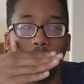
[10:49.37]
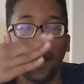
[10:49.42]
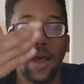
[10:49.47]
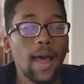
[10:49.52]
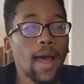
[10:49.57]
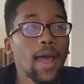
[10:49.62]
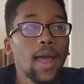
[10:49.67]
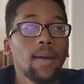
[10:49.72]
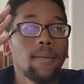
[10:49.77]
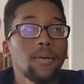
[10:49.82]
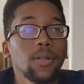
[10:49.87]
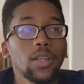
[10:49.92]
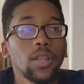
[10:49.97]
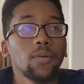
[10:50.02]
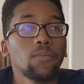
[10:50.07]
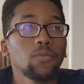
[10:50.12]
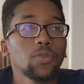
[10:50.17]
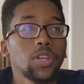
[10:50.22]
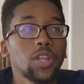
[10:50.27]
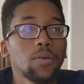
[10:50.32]
I haven't
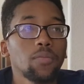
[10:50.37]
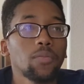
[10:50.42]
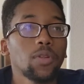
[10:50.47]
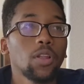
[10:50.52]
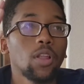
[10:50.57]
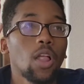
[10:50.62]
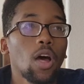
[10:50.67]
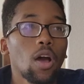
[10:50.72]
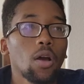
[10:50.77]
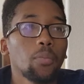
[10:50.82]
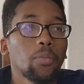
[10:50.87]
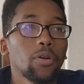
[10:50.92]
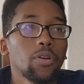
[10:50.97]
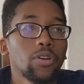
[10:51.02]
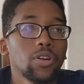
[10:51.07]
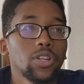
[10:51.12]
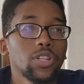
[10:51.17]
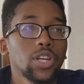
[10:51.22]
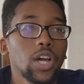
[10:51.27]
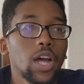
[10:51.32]
lived with them in a long
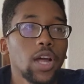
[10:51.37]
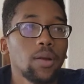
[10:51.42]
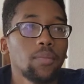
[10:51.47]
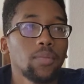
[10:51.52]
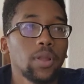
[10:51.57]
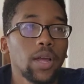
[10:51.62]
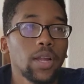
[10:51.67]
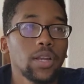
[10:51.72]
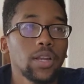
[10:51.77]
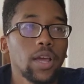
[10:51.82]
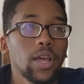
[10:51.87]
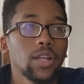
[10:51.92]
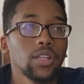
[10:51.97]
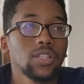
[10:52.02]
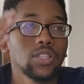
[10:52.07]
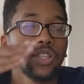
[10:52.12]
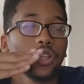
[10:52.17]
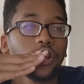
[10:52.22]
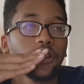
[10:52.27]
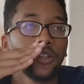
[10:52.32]
period of time like that
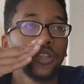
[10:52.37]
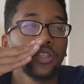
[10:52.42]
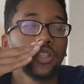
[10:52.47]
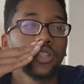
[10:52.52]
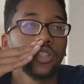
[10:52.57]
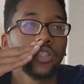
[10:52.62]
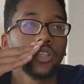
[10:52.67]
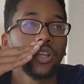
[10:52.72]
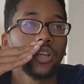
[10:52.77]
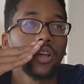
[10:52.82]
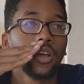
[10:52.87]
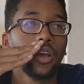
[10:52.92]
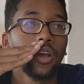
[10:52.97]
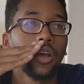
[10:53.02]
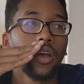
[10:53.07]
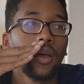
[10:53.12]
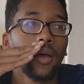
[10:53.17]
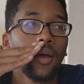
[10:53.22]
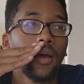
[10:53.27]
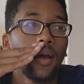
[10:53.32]
since
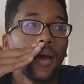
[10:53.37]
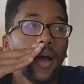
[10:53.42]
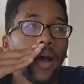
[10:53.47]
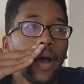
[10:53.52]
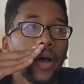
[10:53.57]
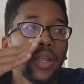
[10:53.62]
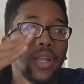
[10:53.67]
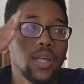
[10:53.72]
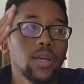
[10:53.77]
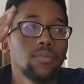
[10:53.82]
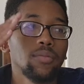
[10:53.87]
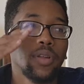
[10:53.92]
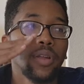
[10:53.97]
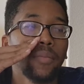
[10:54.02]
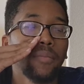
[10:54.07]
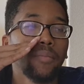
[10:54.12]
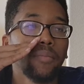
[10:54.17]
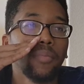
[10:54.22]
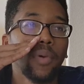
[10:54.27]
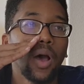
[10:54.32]
I lived
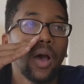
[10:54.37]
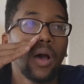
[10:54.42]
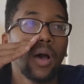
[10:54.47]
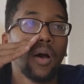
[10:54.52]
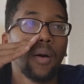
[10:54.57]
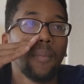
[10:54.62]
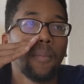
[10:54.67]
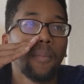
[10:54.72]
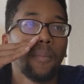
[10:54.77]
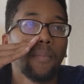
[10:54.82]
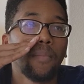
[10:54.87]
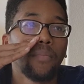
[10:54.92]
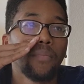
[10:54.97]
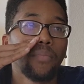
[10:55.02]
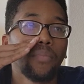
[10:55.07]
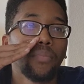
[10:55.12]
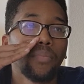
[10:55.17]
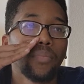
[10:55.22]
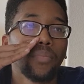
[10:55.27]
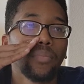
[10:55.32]
in
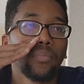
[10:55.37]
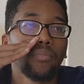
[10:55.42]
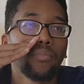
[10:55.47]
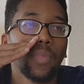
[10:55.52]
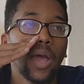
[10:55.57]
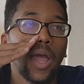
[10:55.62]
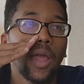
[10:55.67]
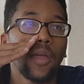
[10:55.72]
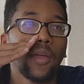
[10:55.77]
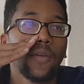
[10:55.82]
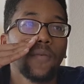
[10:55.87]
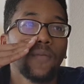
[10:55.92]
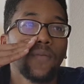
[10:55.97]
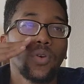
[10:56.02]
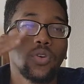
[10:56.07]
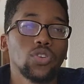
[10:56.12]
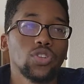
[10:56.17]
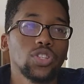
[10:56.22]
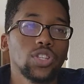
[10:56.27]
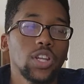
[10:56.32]
my
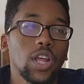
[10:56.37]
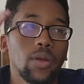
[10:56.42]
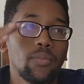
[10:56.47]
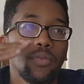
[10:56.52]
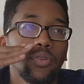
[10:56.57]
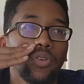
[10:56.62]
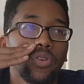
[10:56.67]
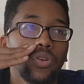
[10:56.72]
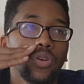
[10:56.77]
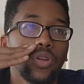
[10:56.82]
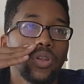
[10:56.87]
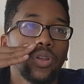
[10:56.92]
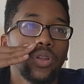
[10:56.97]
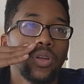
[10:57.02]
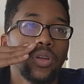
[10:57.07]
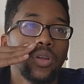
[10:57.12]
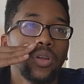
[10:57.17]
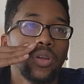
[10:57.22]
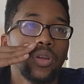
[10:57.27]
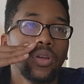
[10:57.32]
first neighborhood
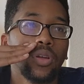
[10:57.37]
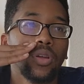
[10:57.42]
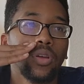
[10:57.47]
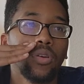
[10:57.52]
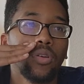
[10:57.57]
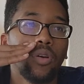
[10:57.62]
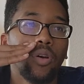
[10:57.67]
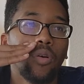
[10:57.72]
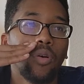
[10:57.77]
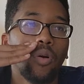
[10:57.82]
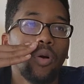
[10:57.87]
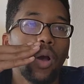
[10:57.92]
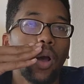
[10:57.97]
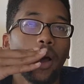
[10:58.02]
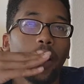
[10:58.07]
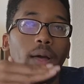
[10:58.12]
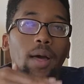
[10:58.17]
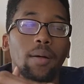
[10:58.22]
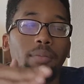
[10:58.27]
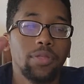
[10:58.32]

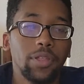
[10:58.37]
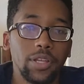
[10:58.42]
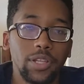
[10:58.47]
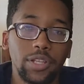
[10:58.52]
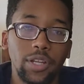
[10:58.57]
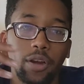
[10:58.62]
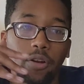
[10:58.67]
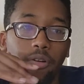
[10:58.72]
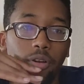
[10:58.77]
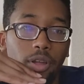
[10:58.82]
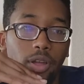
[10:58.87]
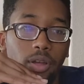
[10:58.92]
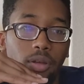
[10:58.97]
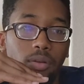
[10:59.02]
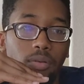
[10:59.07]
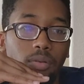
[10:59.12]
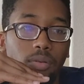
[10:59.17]
of this area.